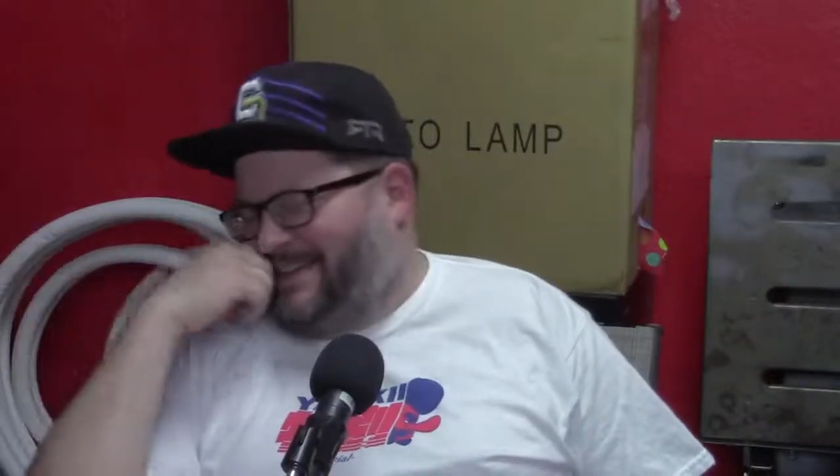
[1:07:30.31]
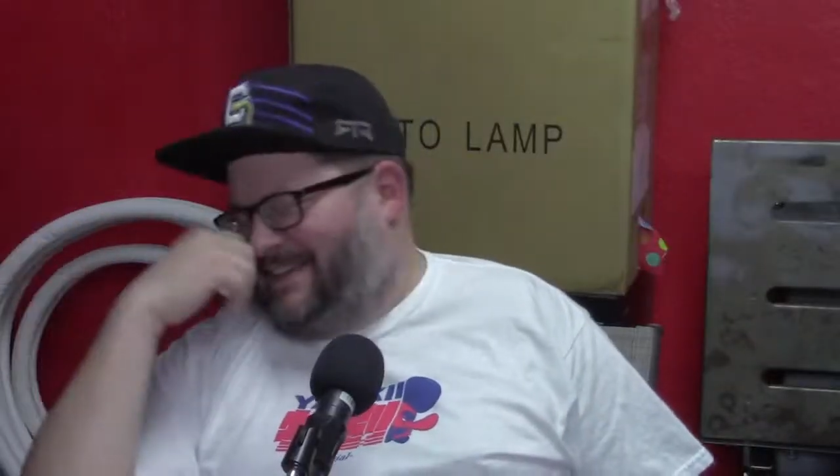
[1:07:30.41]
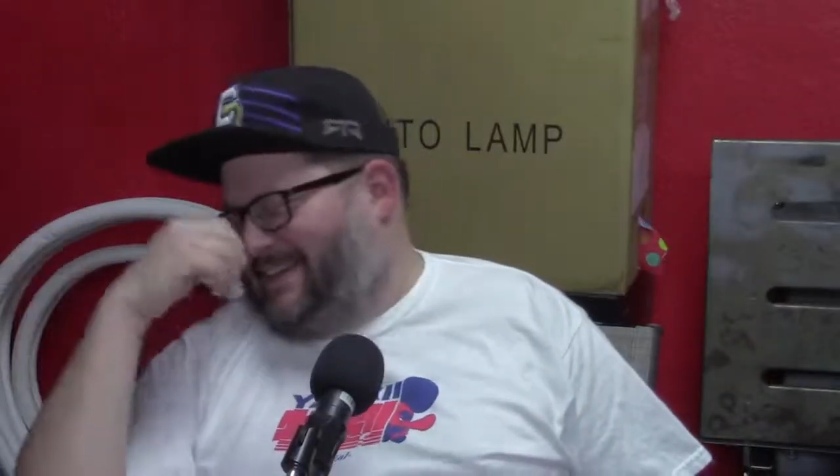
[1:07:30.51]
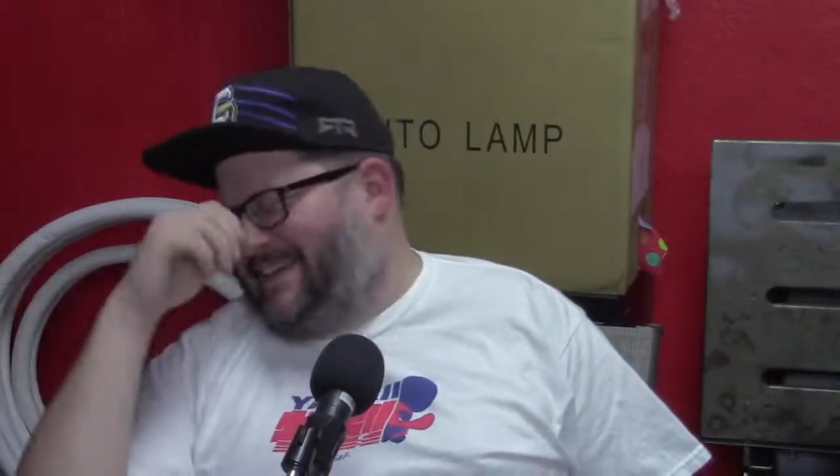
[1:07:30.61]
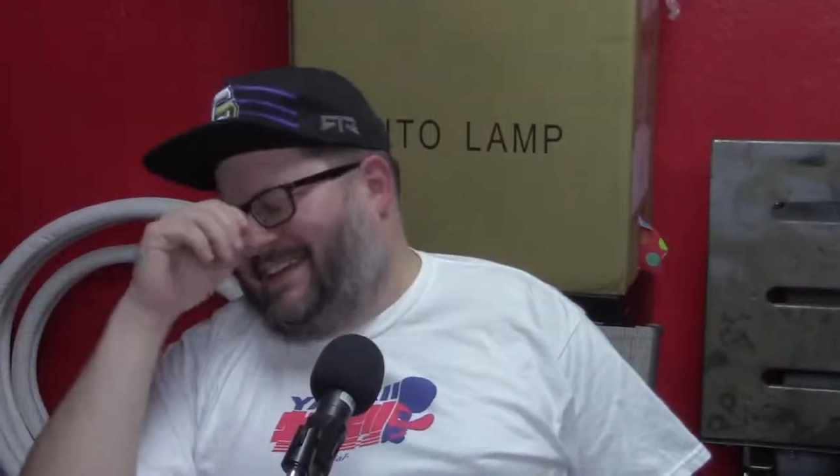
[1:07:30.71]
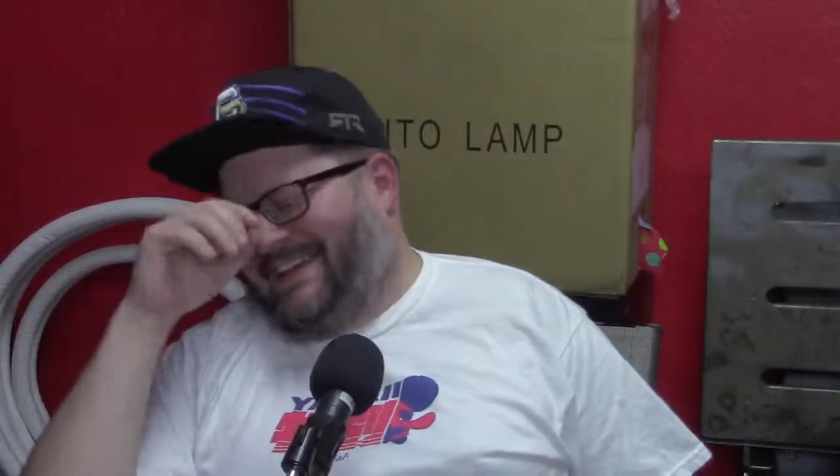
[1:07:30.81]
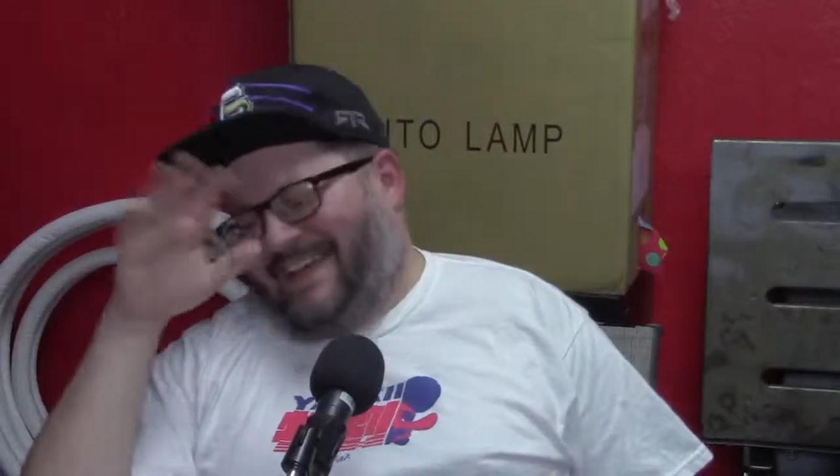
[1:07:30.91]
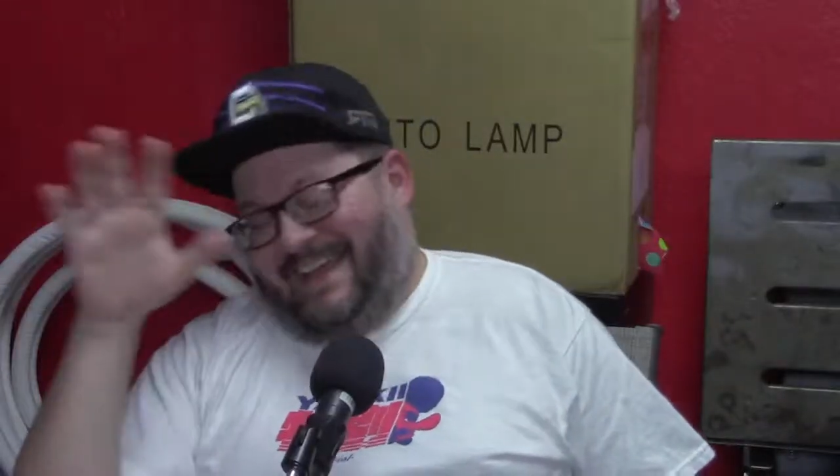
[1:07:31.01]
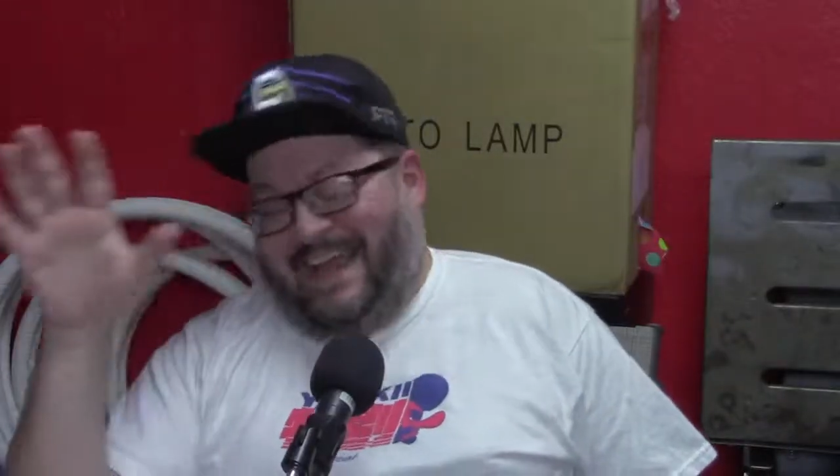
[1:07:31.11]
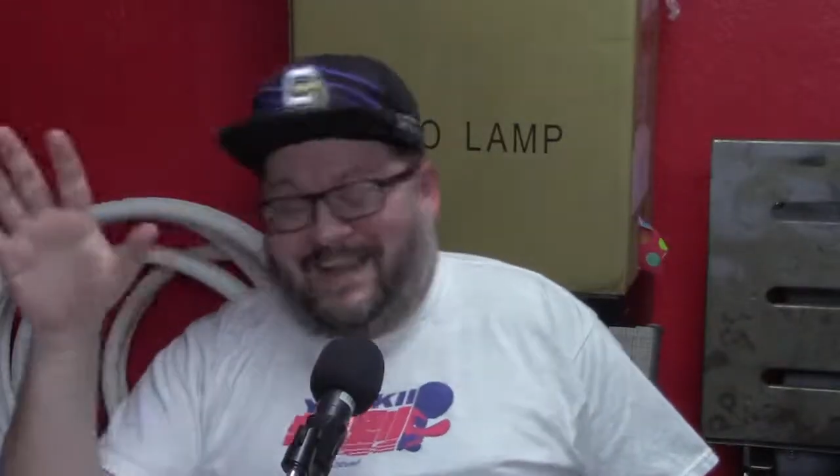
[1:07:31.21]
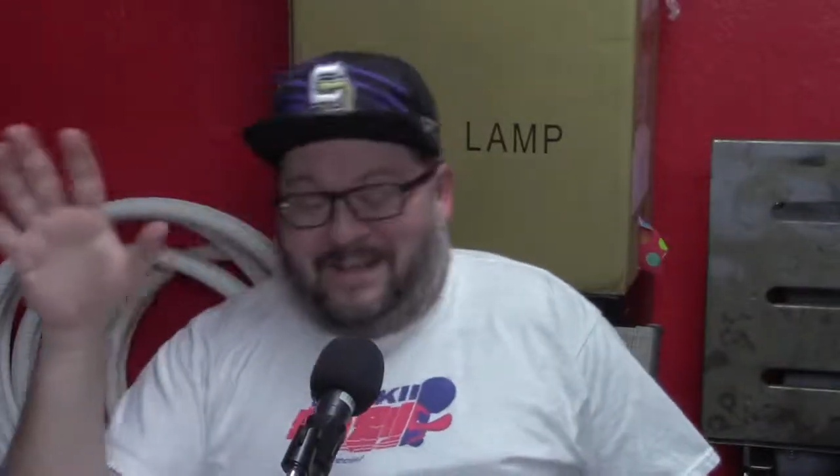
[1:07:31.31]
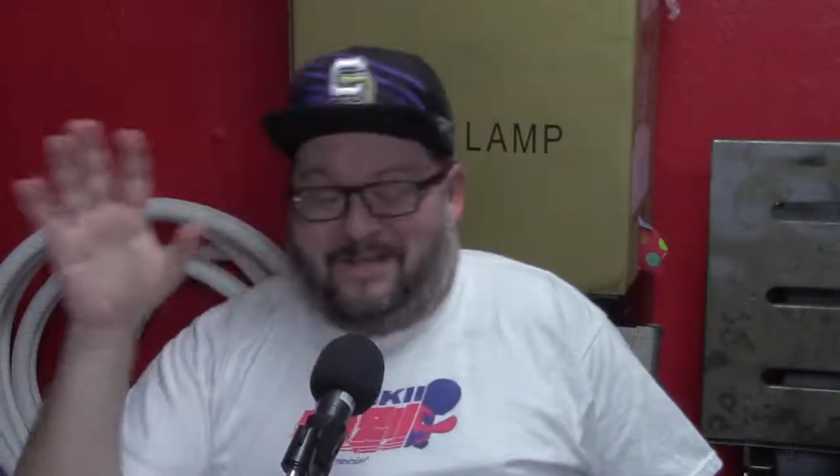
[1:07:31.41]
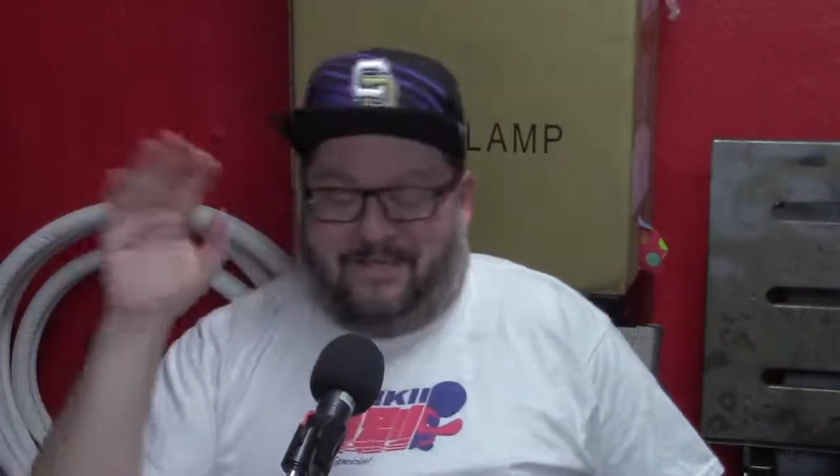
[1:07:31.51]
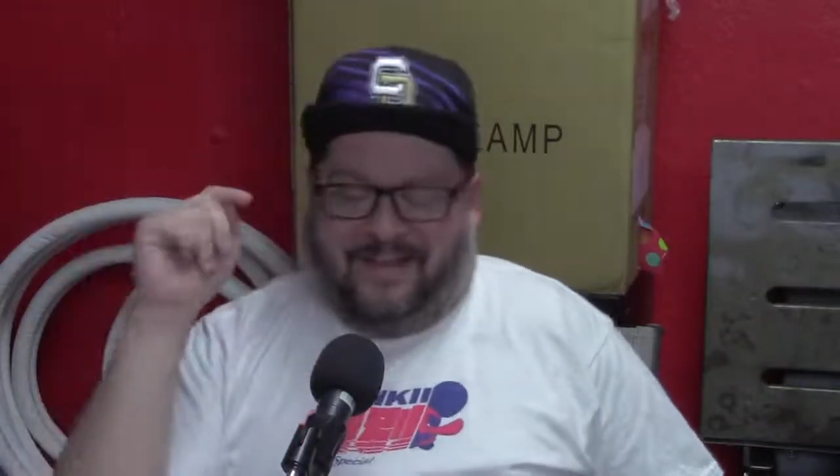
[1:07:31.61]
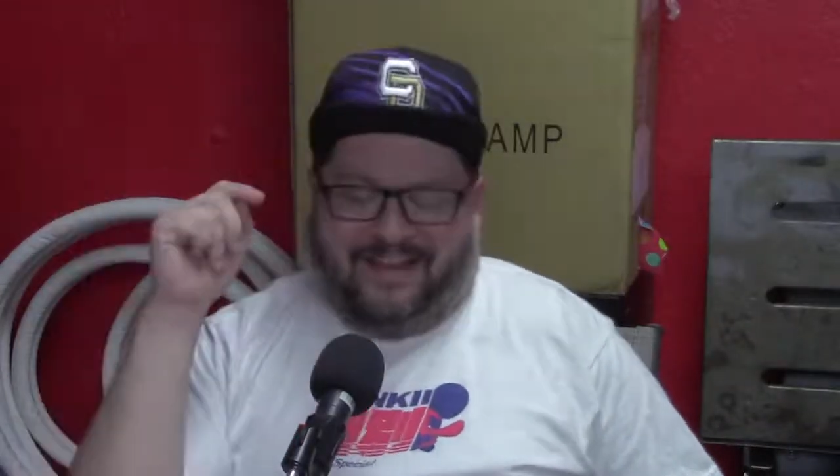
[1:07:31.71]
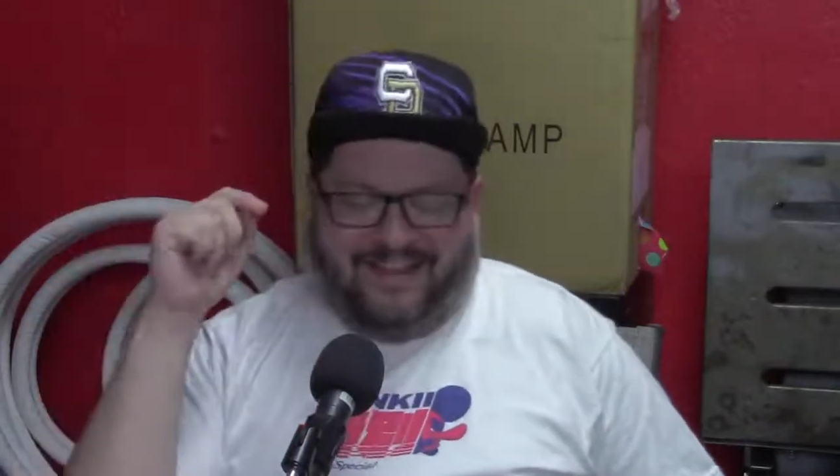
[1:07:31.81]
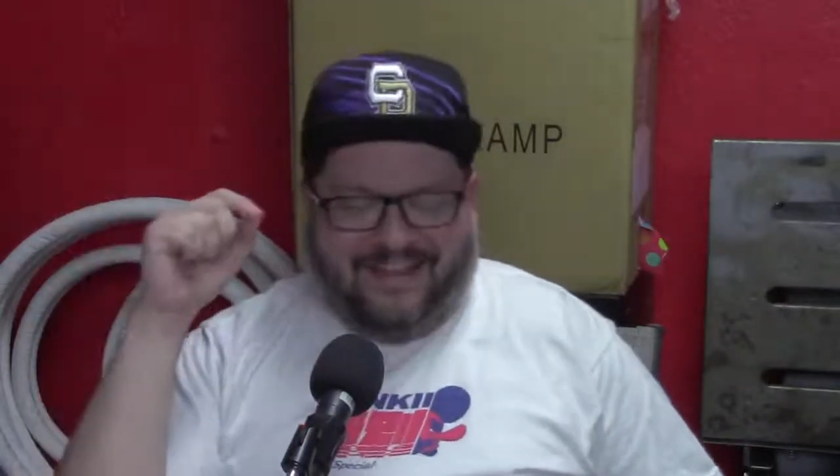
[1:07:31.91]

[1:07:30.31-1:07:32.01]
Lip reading: Anyway.